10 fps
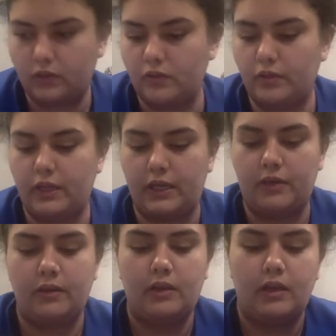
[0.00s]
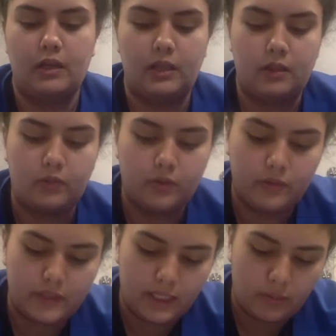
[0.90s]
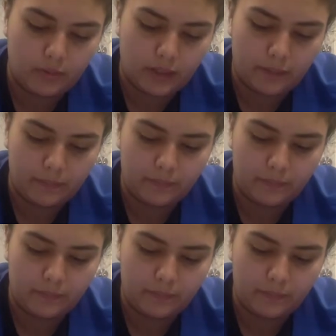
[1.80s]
Okay, and then we're going to label that.